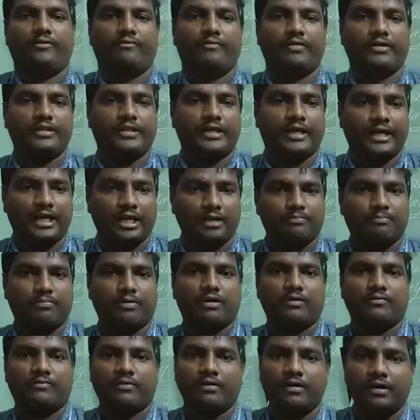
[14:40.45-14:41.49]
With the help
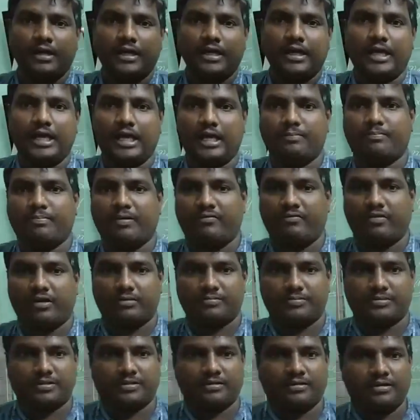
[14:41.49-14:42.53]
of helping
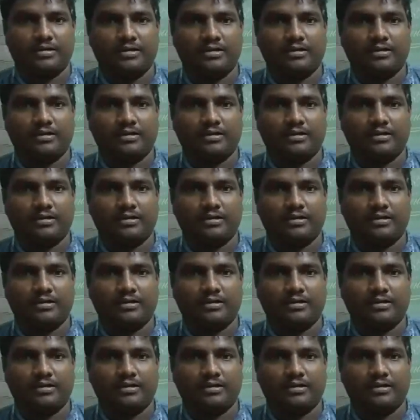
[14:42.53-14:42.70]
verbs.